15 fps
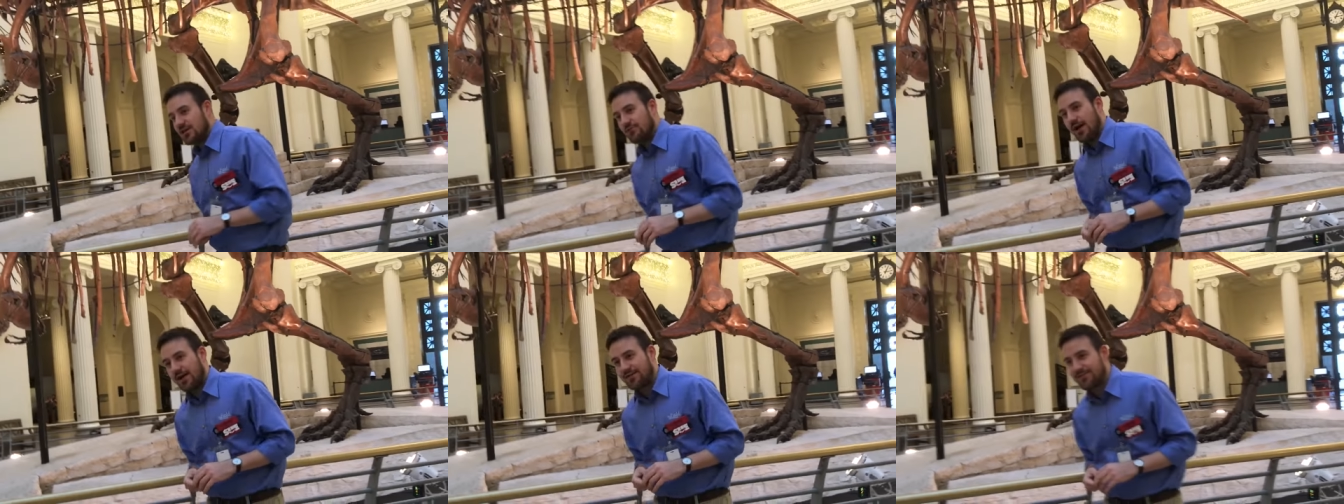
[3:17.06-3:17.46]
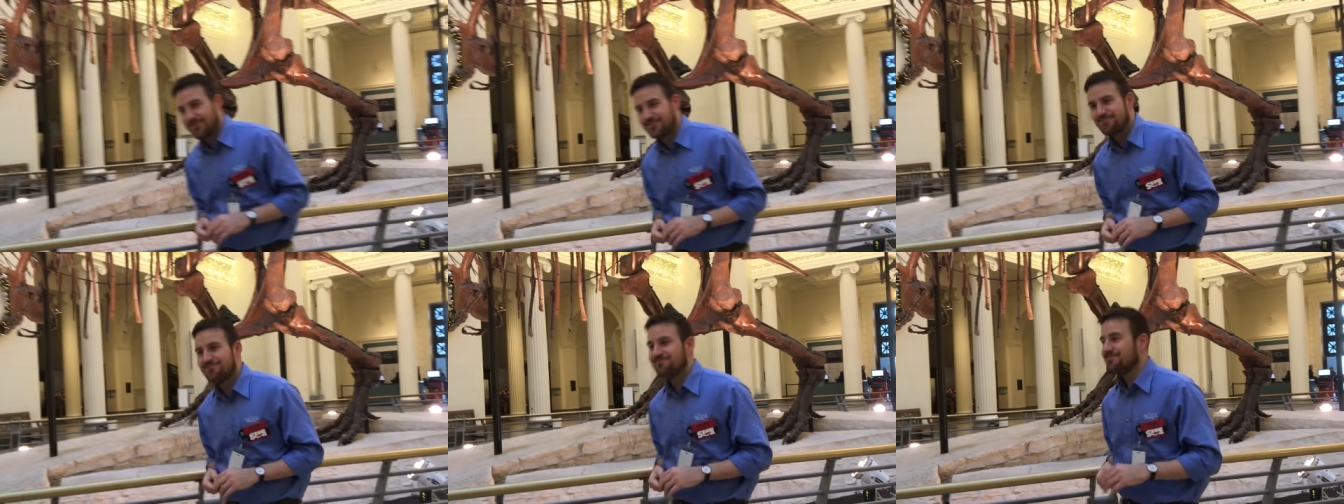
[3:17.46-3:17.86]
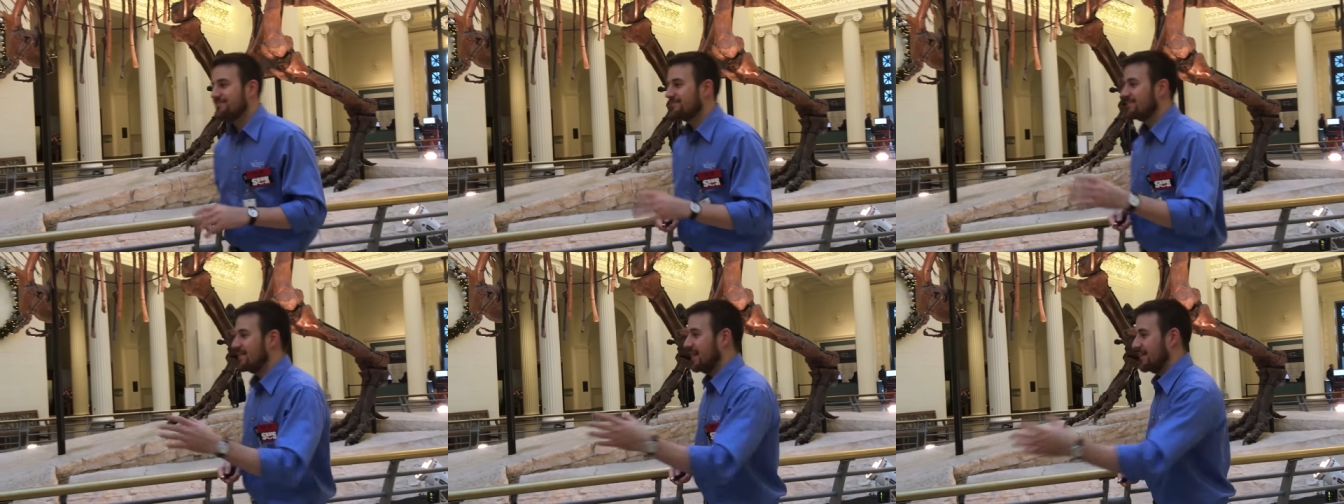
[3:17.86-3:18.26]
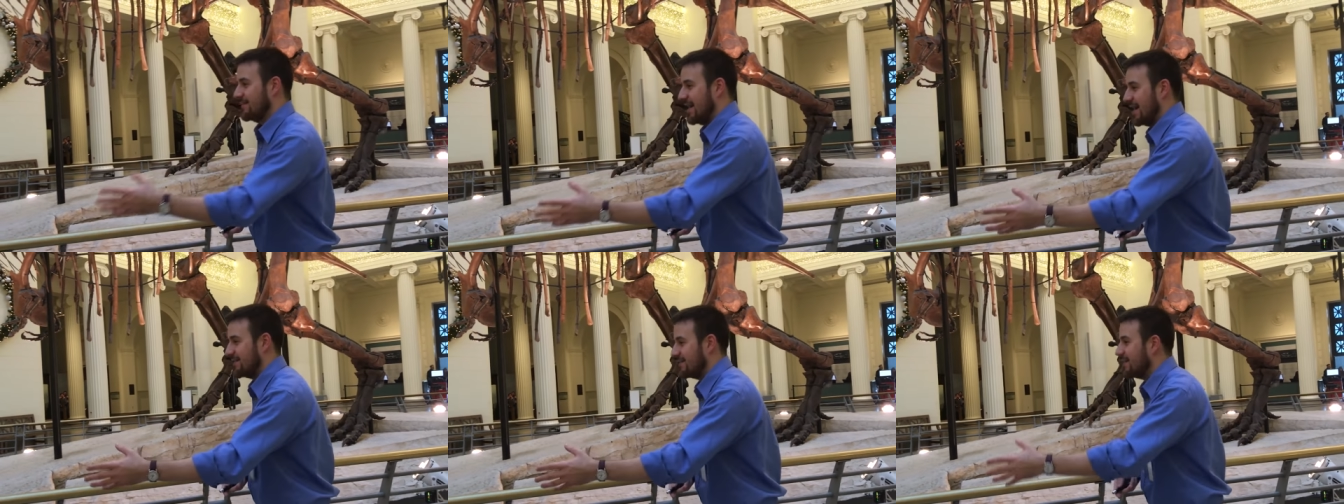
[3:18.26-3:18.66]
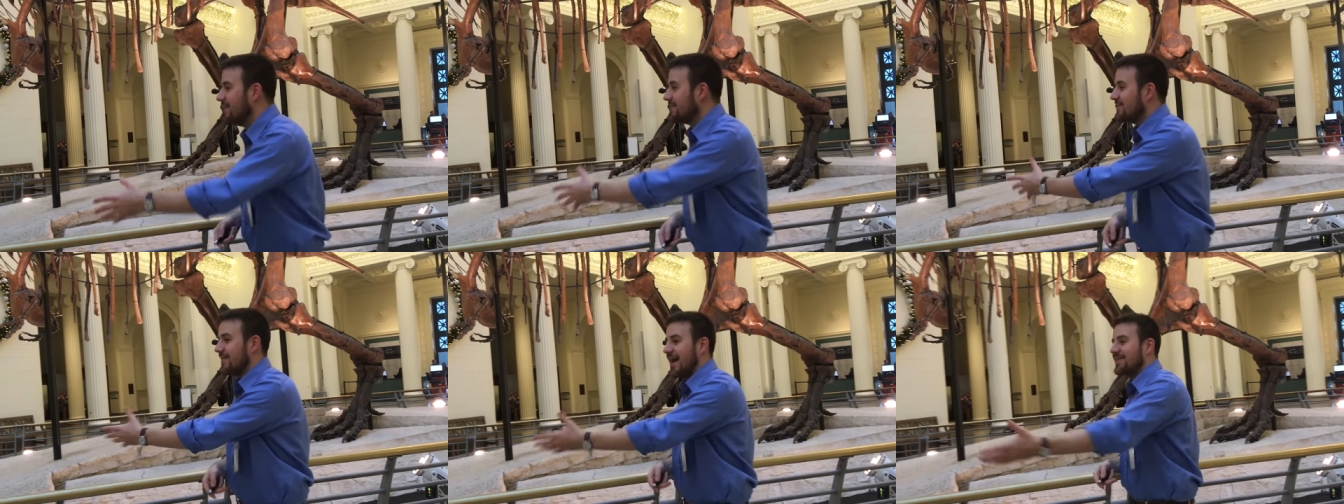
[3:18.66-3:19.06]
T-Rex. Exactly.
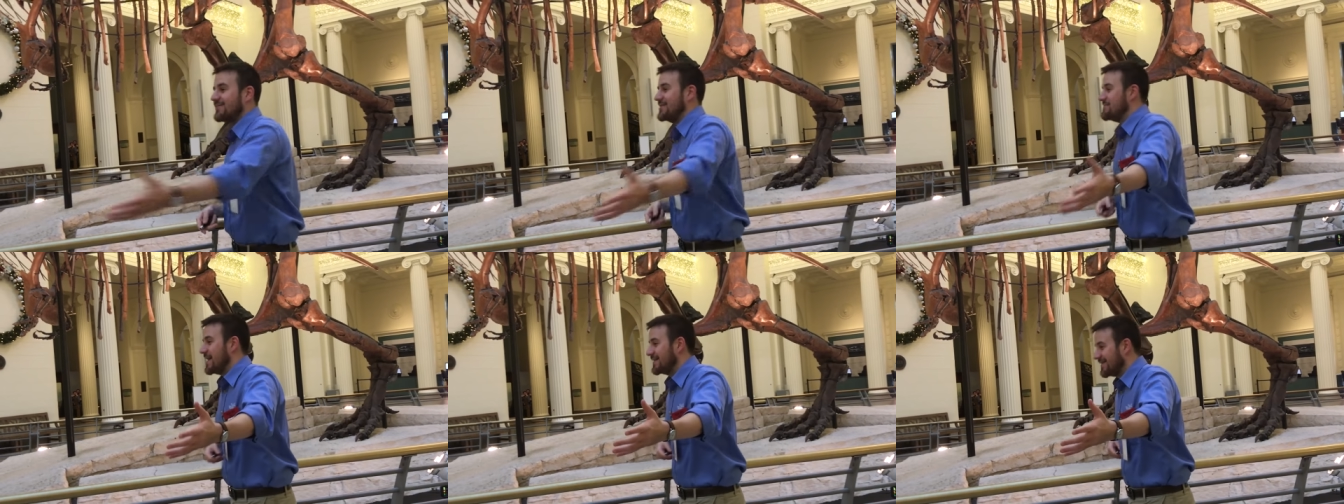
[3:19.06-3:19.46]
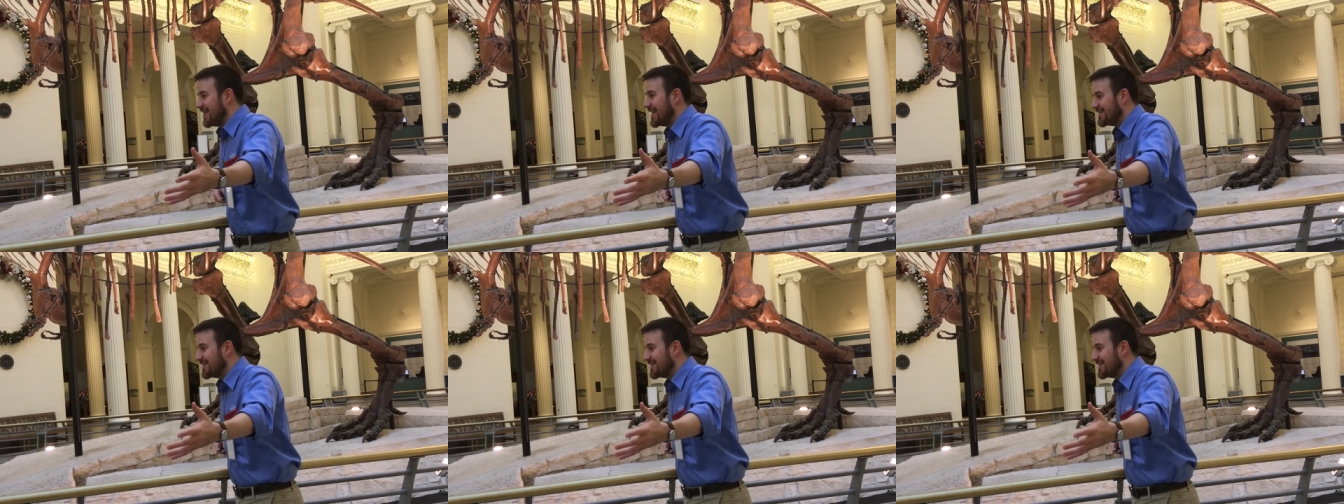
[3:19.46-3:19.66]
So it actually makes a